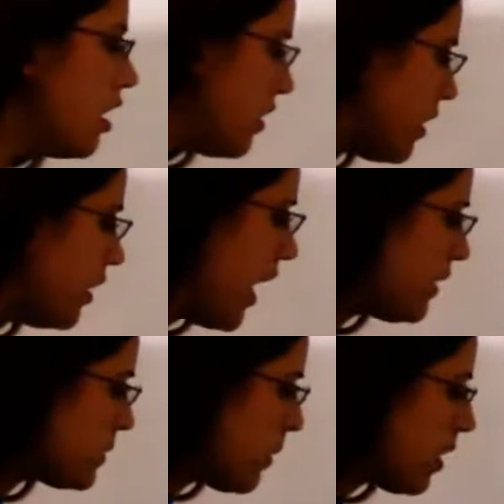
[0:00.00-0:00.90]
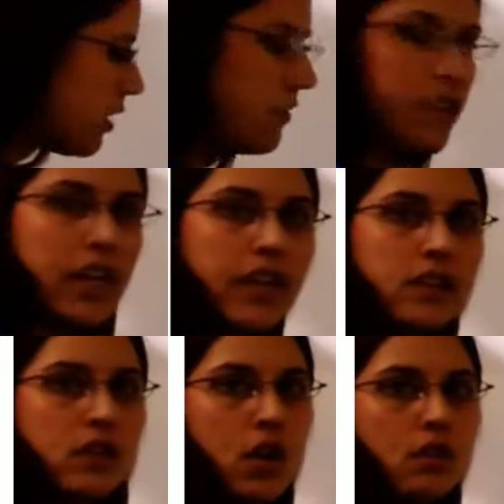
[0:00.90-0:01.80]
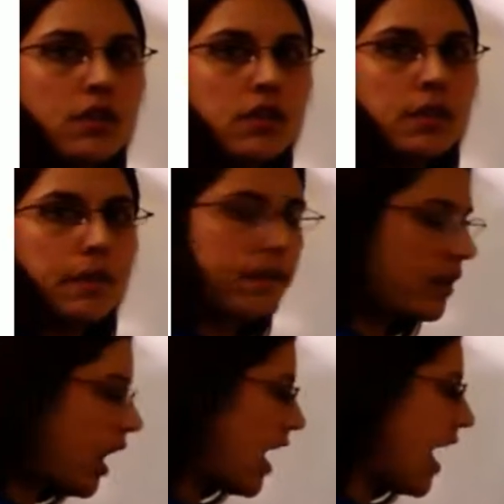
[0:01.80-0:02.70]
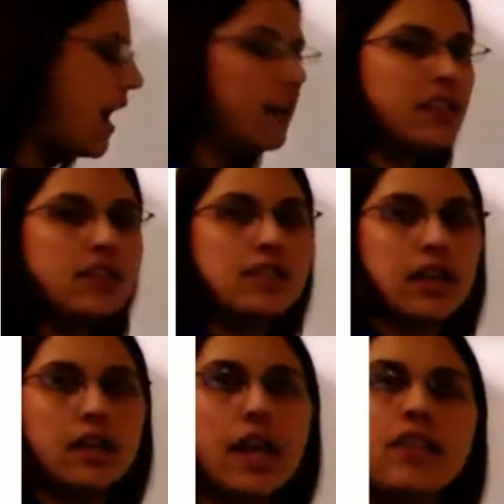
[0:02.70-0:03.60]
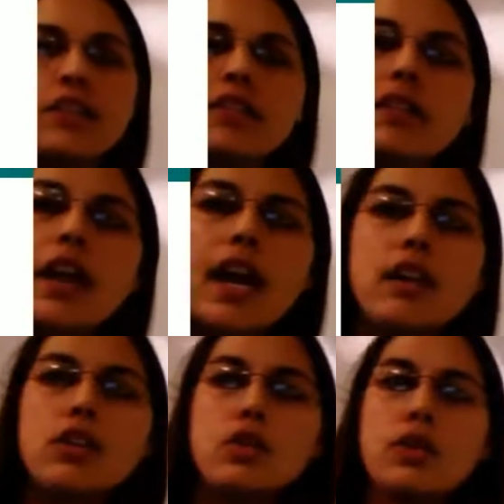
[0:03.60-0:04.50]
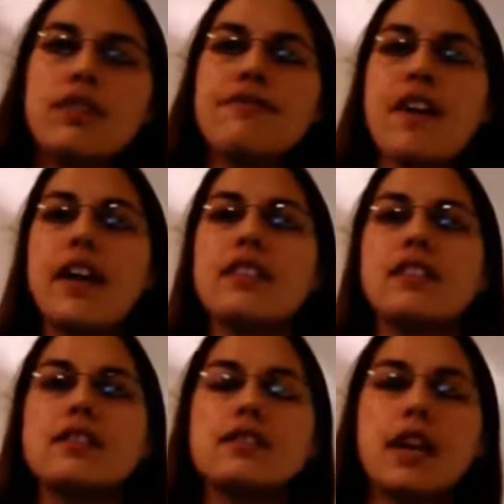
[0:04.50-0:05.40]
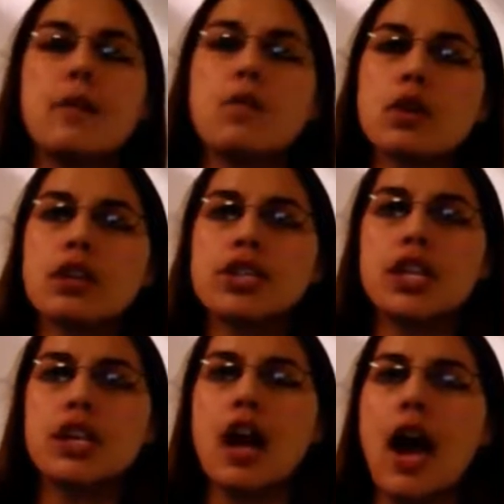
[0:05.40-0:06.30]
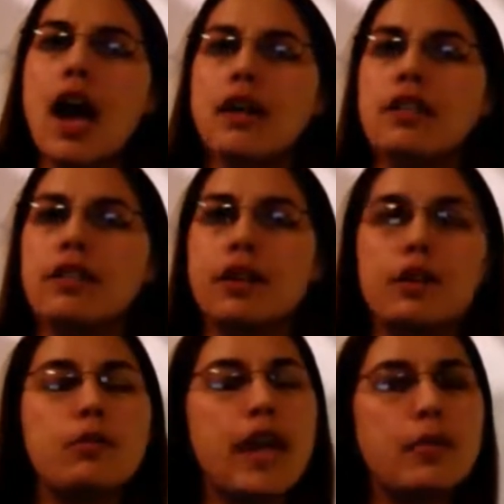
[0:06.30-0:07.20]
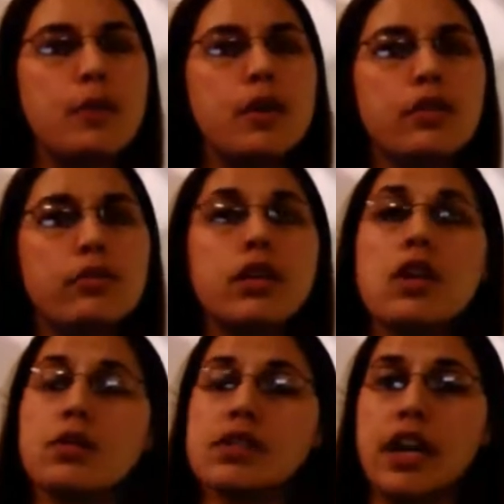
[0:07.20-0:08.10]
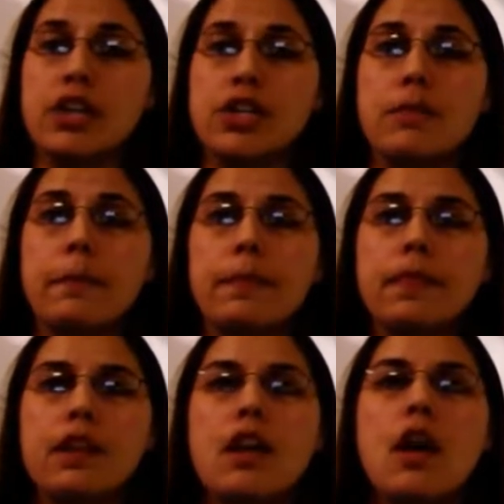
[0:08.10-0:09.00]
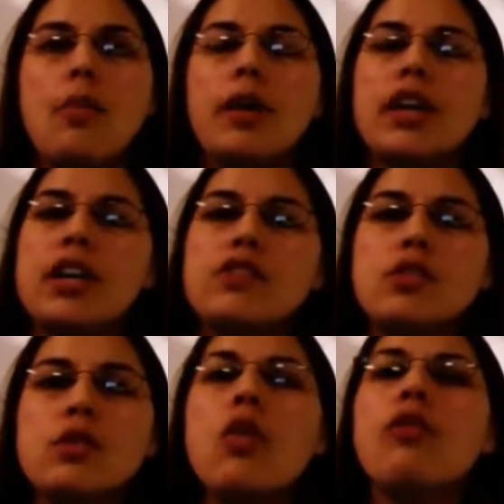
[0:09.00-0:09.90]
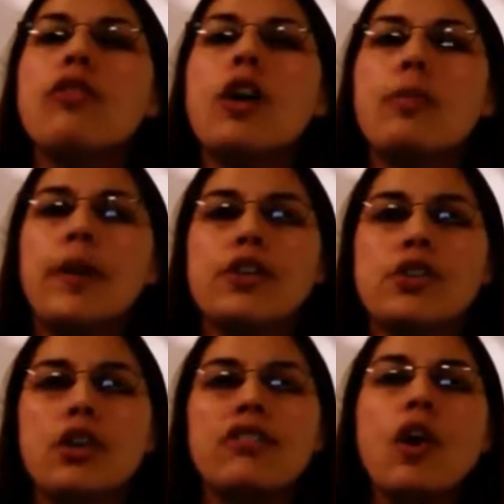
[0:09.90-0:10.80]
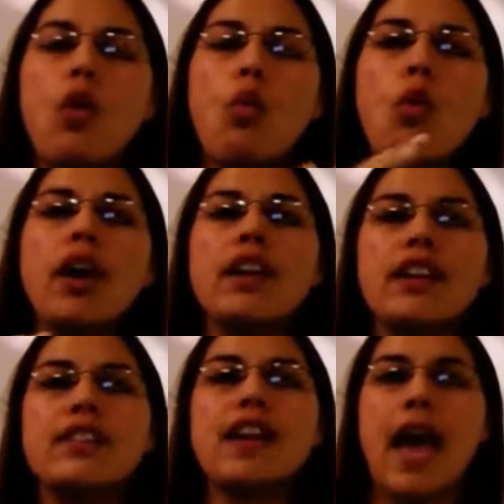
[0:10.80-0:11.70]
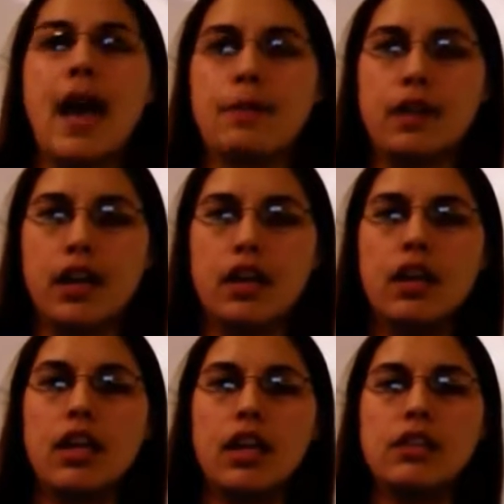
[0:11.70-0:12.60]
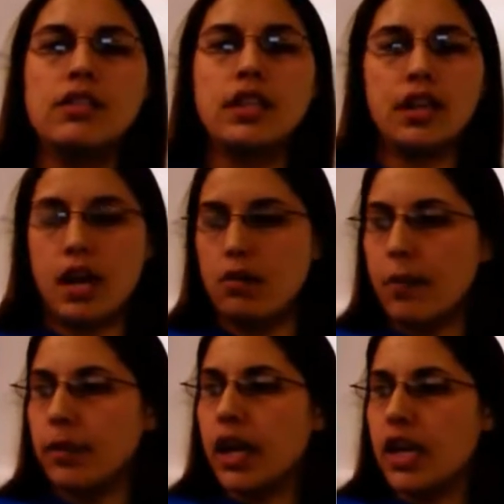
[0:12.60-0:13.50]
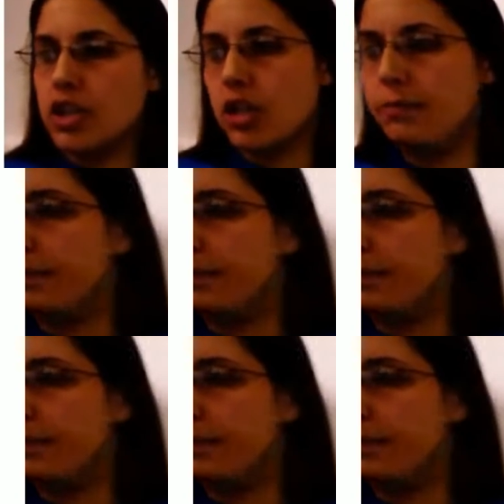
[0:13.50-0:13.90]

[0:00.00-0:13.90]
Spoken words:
The last part of today's notes, I added this in, and this is, again, you can find this same worksheet on the 8.3 notes section. But it gives you an overall picture of what is happening in DNA replication.